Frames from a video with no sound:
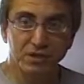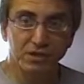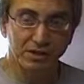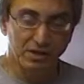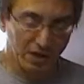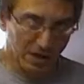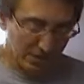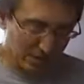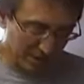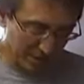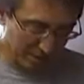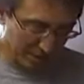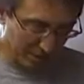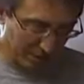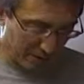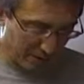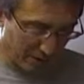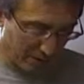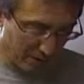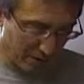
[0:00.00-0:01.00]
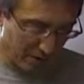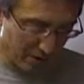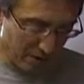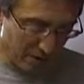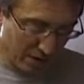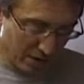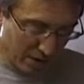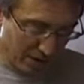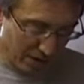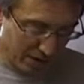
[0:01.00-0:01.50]
Yeah, they claim there are
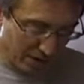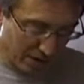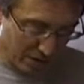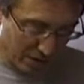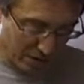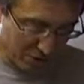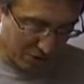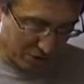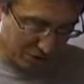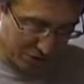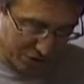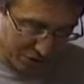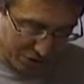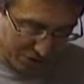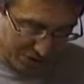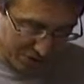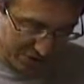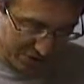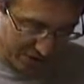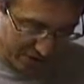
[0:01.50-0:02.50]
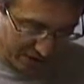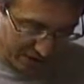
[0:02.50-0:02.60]
they are Christians